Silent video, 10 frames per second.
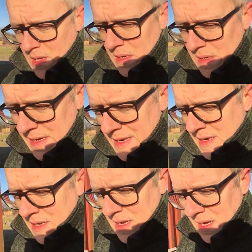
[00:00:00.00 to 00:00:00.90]
and
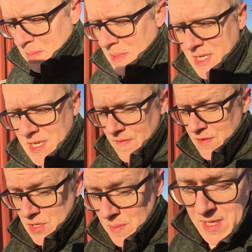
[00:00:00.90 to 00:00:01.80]
I'm guessing for
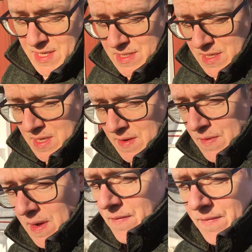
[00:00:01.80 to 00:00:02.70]
some it is and I've,
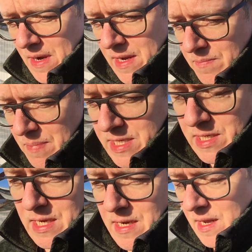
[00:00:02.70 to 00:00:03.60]
I've I, as I
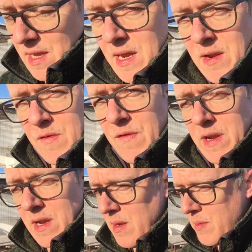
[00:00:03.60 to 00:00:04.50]
said I cannot find
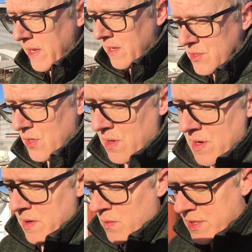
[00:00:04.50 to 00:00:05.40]
anybody else online
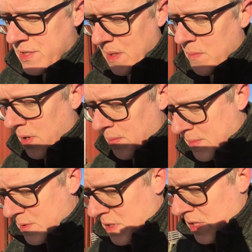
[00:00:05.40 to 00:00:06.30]
who has the same problem as me